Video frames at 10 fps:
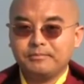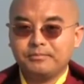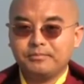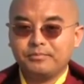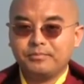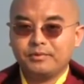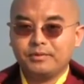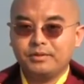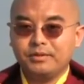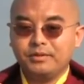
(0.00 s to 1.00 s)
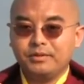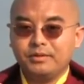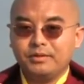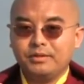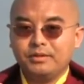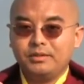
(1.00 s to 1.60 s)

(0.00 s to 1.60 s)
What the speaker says: Nobody speaks.